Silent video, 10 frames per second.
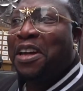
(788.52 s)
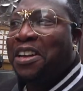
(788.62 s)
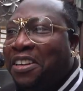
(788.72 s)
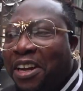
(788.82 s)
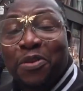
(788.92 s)

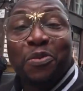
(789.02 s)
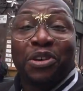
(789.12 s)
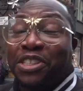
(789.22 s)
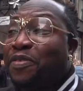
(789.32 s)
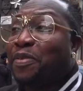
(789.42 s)
London? Are you
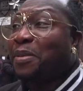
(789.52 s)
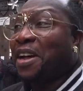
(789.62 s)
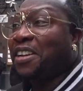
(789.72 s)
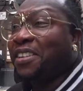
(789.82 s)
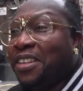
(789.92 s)
watching from
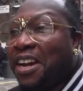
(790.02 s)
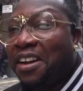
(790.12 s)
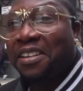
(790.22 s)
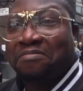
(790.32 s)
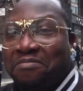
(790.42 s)
London?
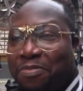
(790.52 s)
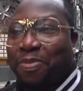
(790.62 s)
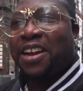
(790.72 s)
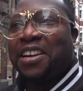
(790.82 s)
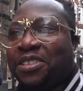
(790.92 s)

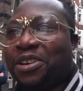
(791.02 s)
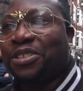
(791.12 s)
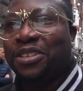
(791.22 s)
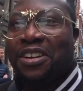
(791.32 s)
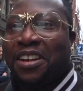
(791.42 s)
Planning to go
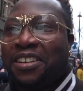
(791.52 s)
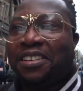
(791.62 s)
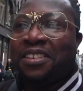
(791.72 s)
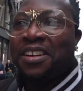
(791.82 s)
to London?